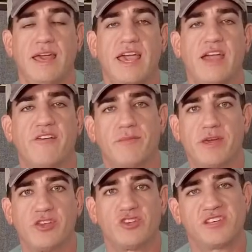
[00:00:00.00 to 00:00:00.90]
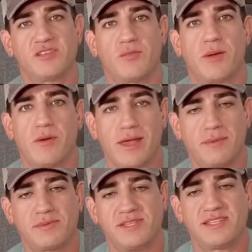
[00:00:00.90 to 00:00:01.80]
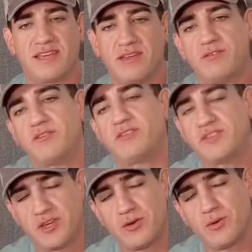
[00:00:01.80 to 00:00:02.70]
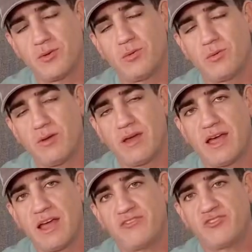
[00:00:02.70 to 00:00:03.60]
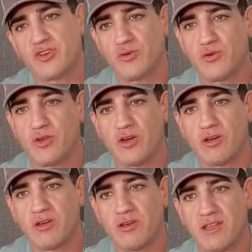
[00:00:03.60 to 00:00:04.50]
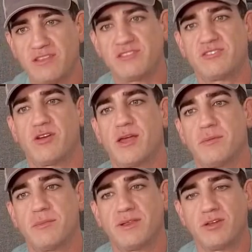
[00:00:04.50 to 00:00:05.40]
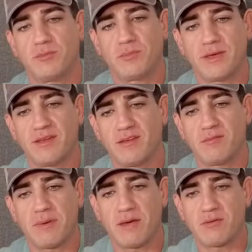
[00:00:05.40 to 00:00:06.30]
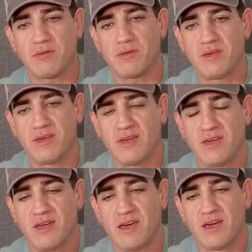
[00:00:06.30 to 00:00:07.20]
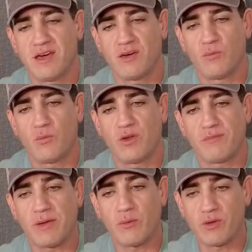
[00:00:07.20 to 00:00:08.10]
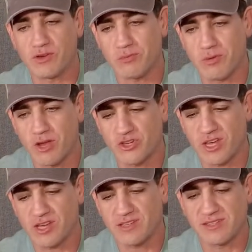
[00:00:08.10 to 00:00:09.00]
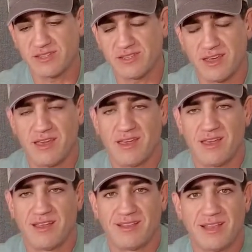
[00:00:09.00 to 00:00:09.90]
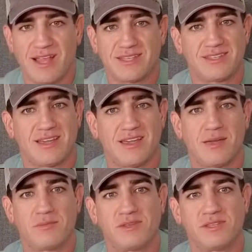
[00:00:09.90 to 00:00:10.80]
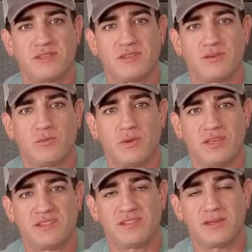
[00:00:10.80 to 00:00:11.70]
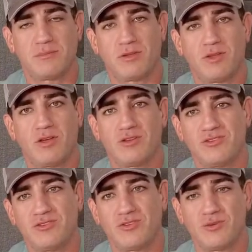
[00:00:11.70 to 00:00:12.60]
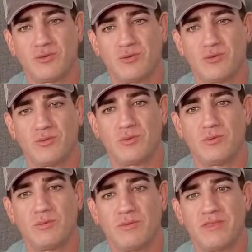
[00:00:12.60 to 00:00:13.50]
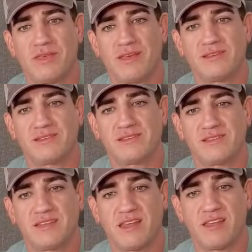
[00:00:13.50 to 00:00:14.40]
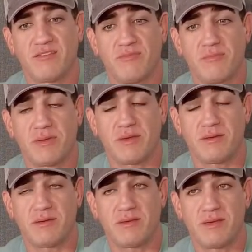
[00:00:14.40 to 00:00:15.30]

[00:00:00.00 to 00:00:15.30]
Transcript: Hey everybody, Justin Weber, Amps and Sound. So I've shown on Instagram a little bit about one of my winter projects. Lots of times we stumble onto things that have been